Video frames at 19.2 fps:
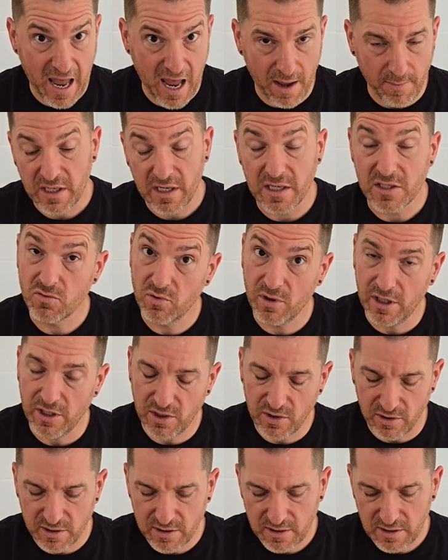app is really
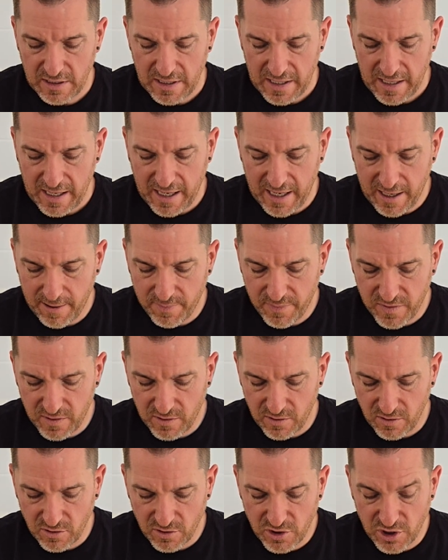good.
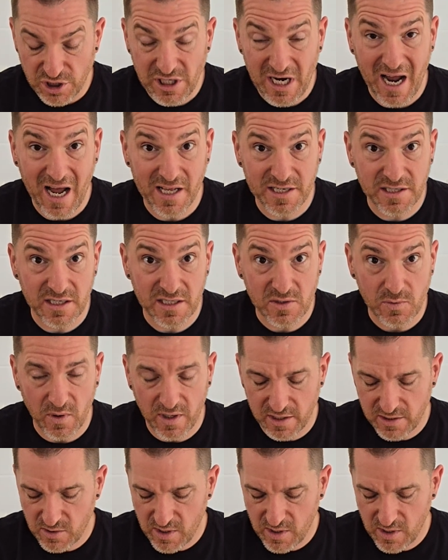To charge this one,